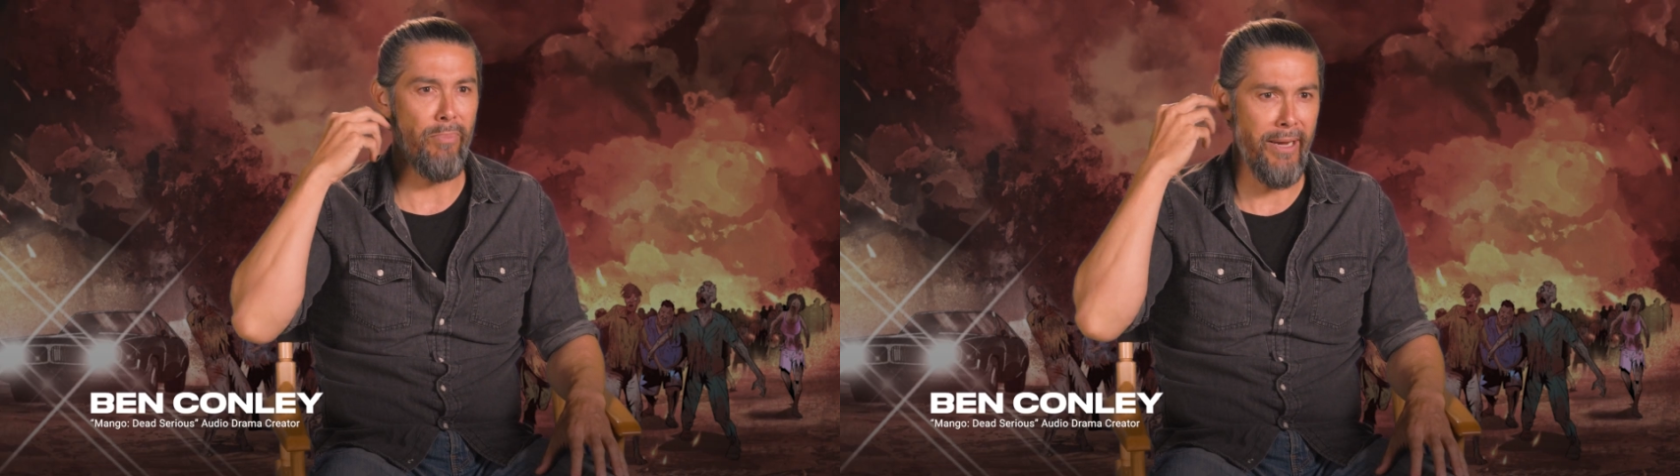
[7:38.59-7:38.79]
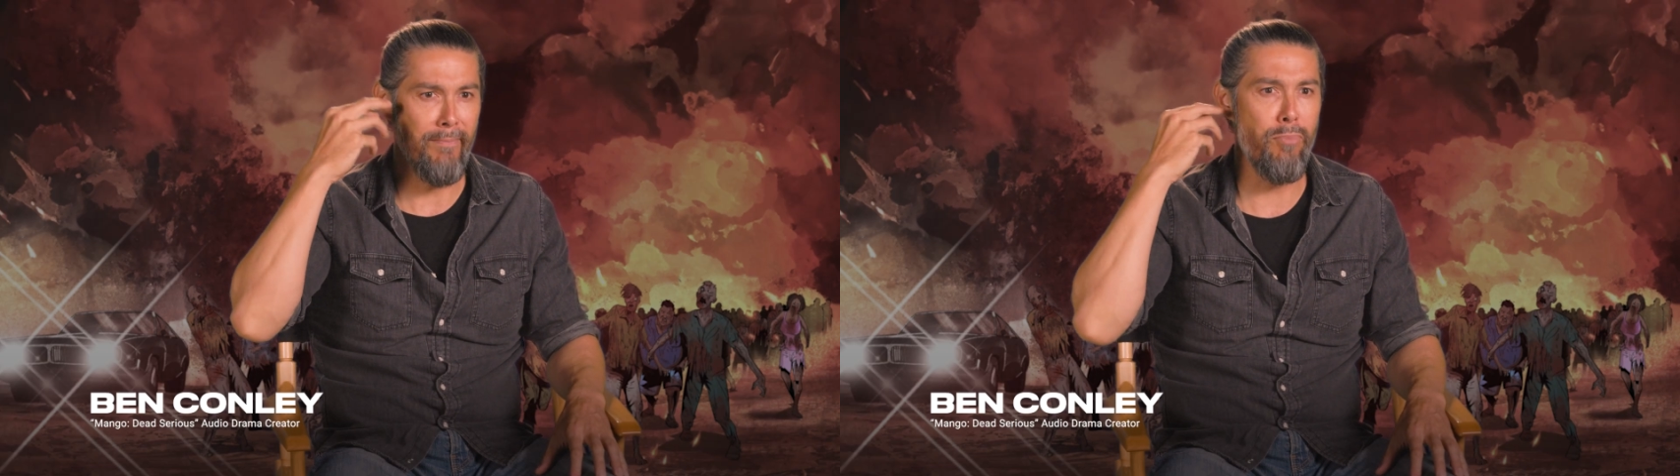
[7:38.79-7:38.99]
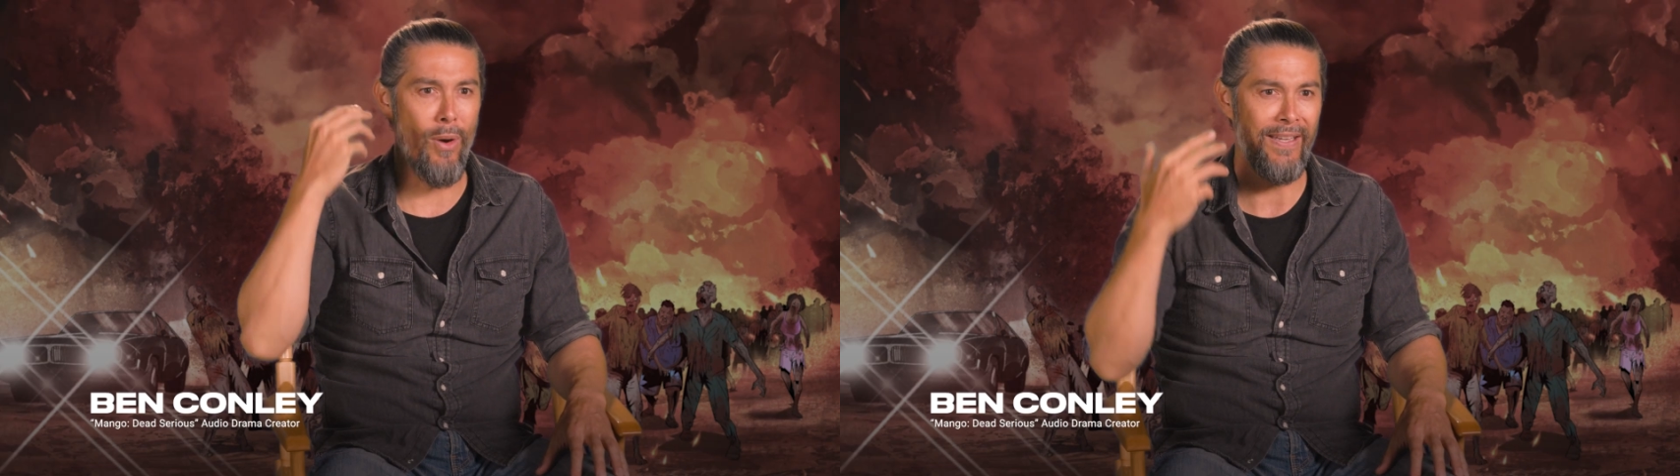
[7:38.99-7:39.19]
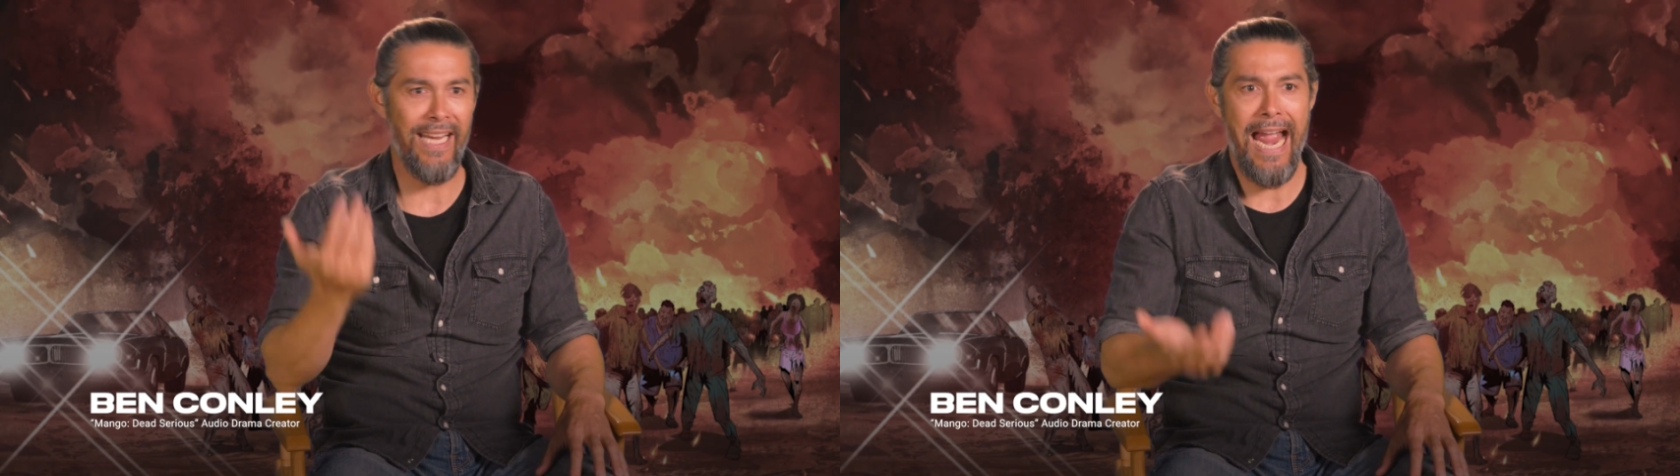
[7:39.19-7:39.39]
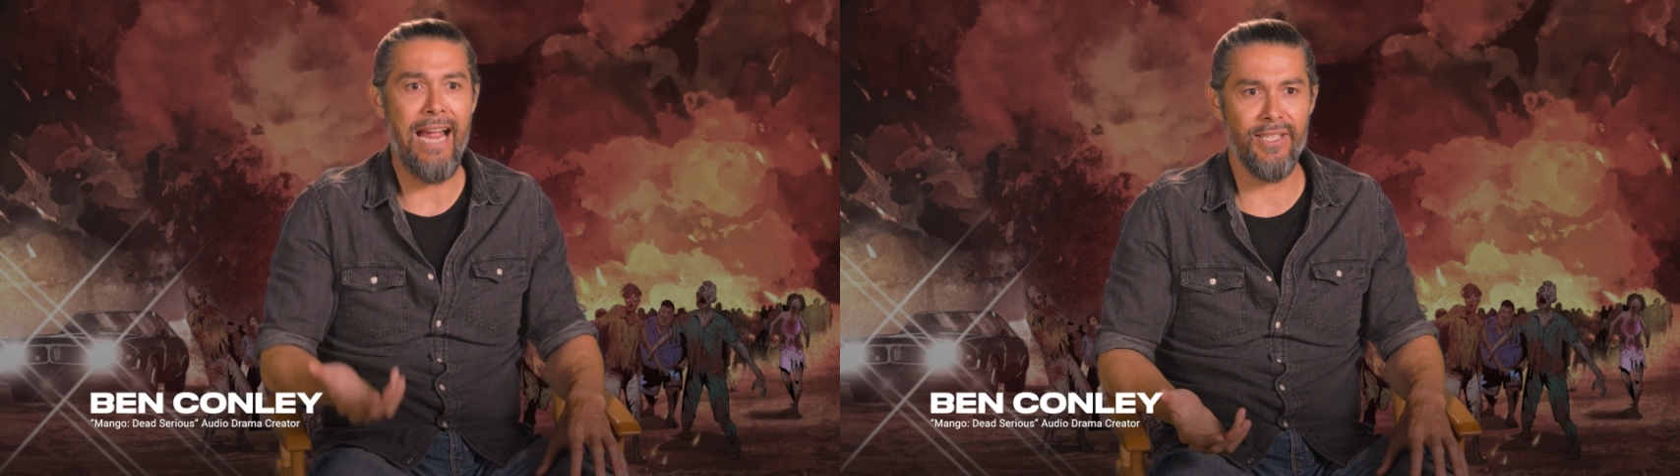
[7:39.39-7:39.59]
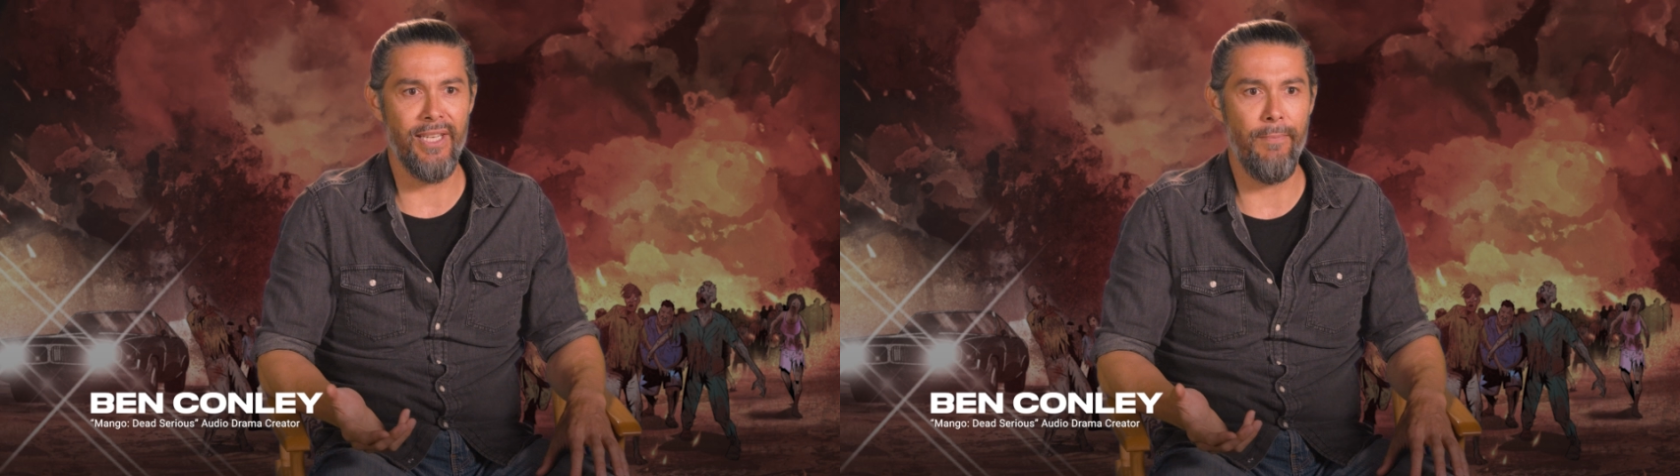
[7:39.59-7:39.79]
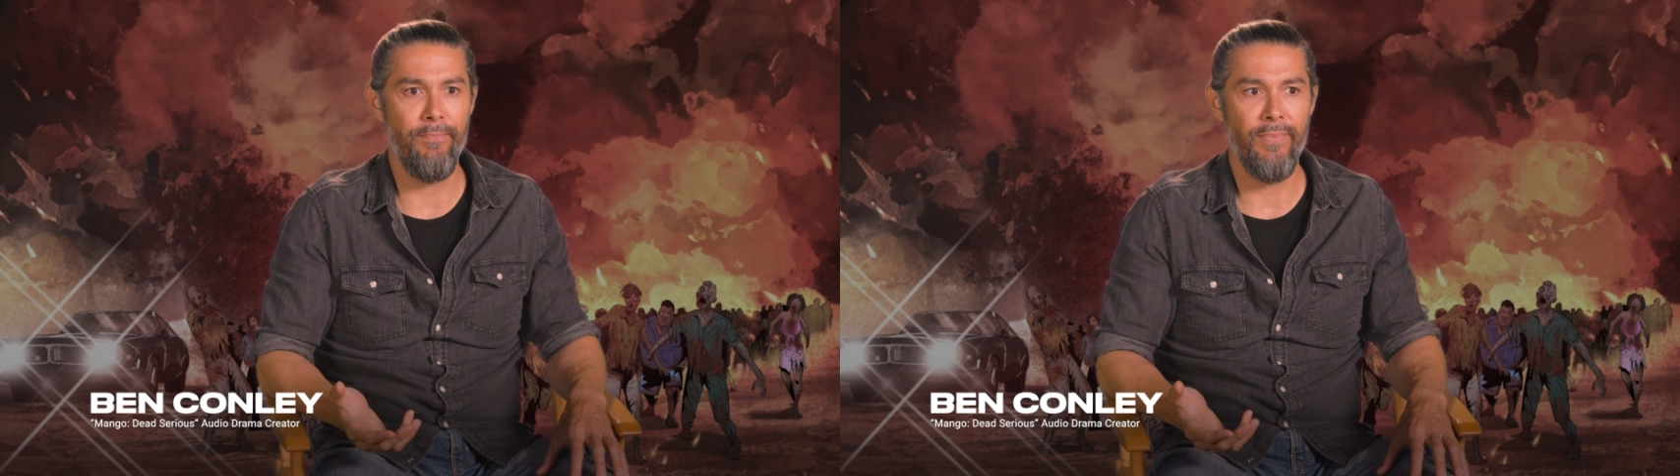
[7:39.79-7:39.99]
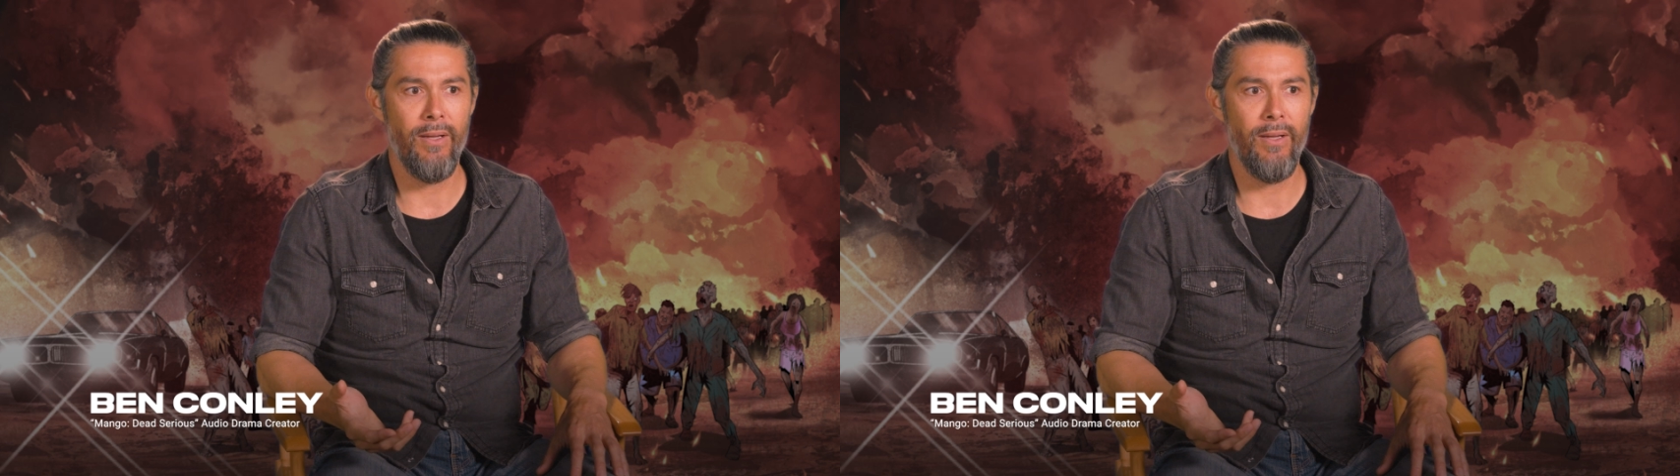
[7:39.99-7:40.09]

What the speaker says: pinpoint the accent.